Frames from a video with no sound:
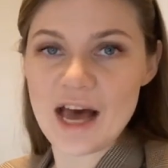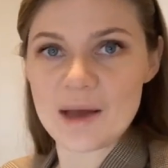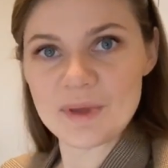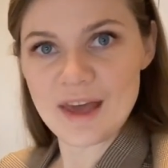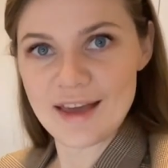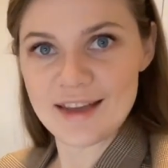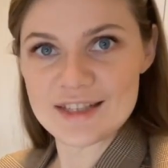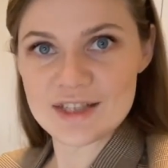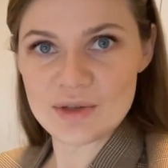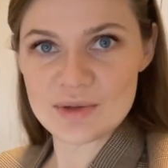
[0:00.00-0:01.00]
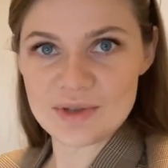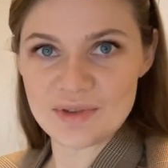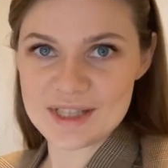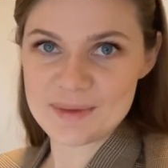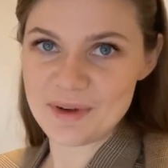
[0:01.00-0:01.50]
I'm Kate,
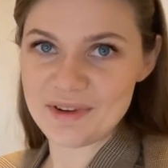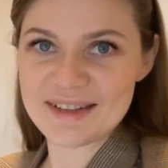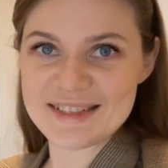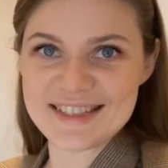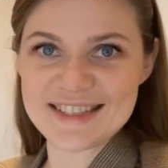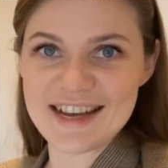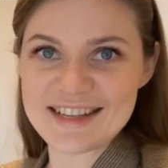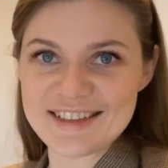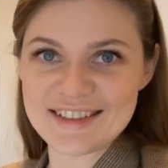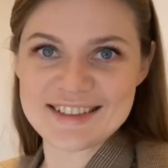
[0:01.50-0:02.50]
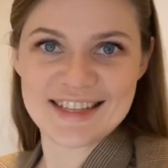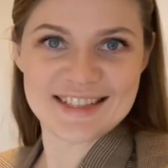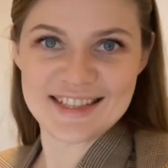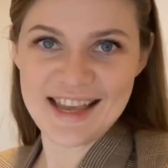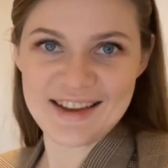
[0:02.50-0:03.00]
user experience designer at
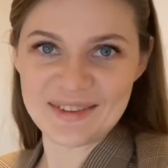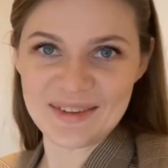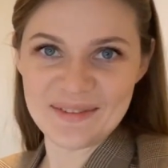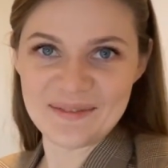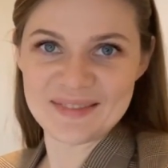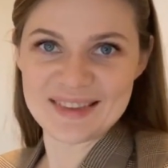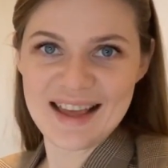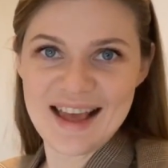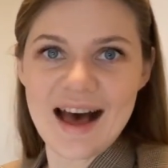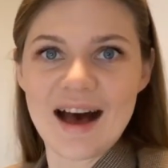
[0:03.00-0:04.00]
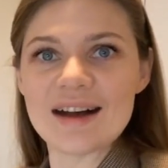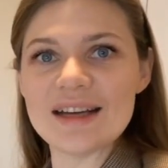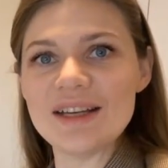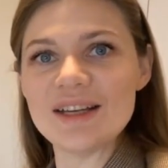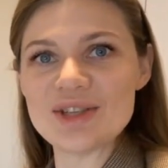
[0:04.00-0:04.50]
Tietoevry.
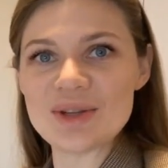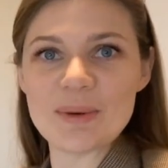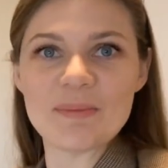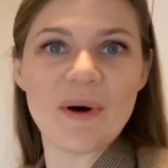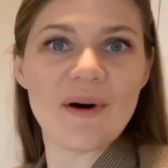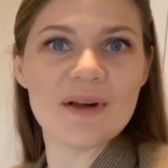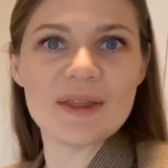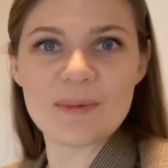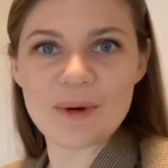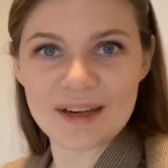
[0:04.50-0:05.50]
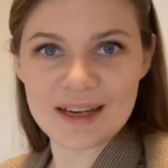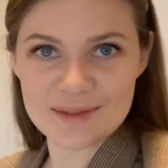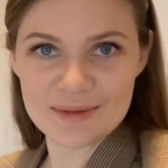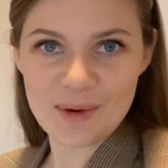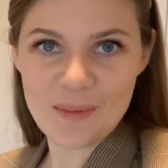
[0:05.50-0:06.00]
I enjoy both
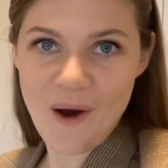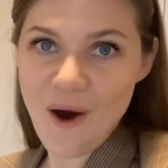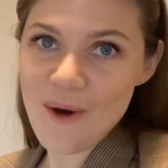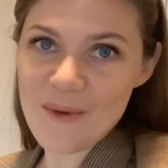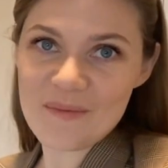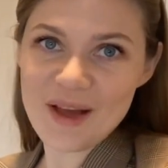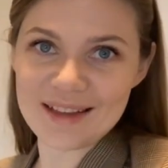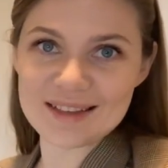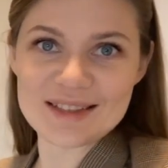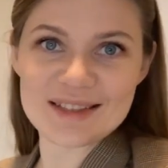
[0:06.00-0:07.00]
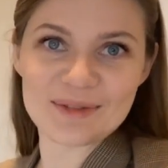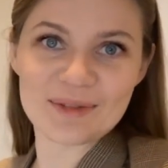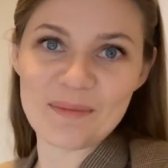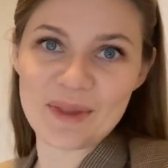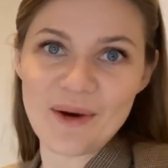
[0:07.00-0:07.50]
working from home and
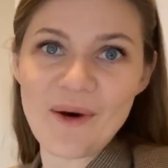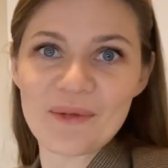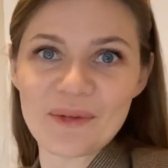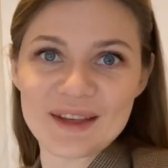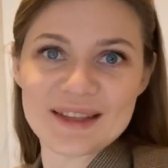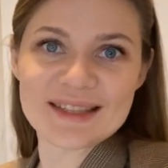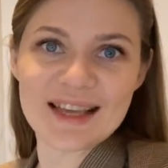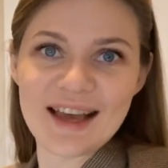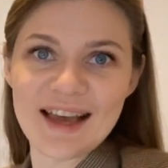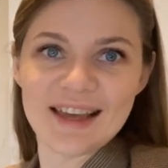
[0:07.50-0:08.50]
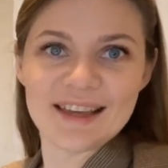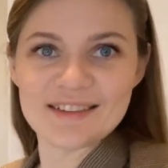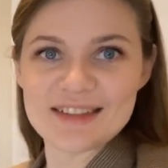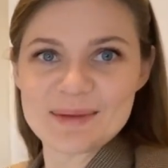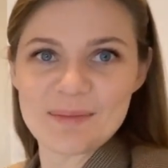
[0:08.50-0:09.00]
from the office.
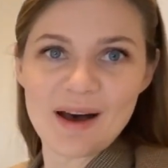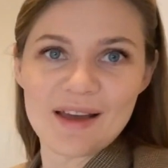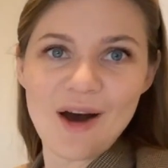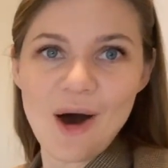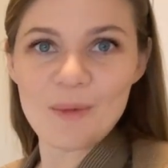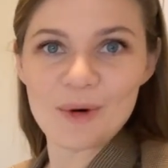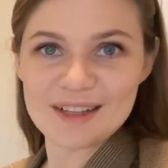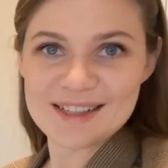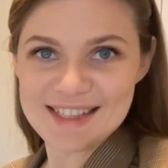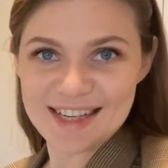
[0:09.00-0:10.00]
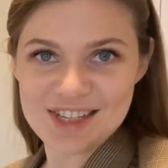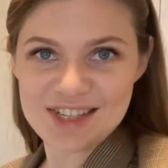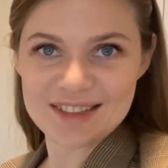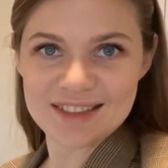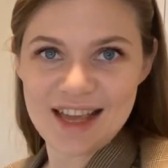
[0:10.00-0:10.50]
Here is my home
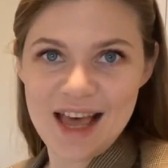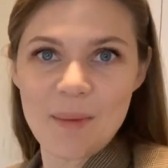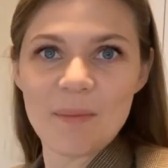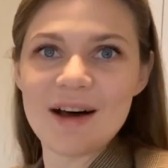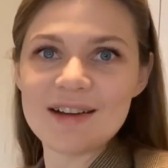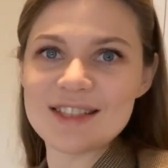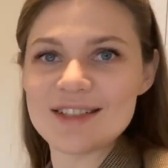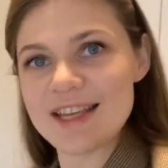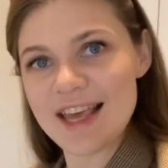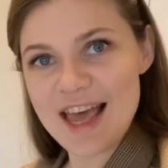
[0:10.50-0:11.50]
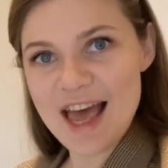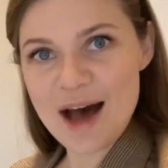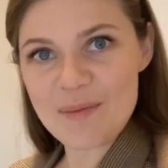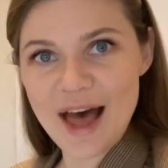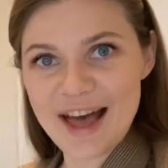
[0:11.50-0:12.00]
workstation, but today
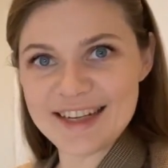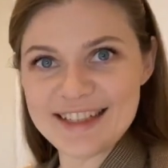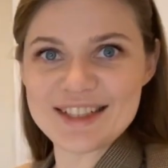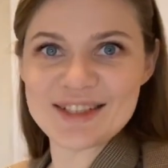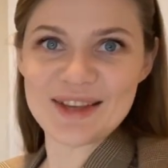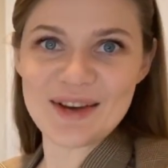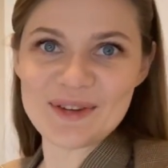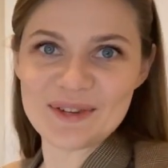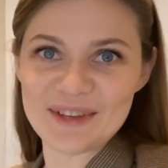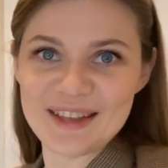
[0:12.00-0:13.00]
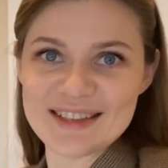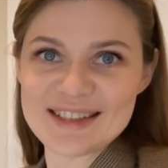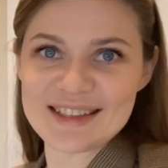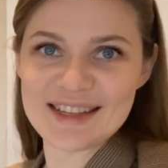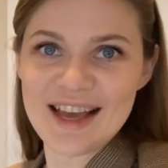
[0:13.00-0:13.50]
I'm heading to the
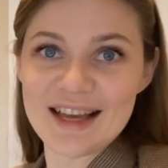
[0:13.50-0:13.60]
office.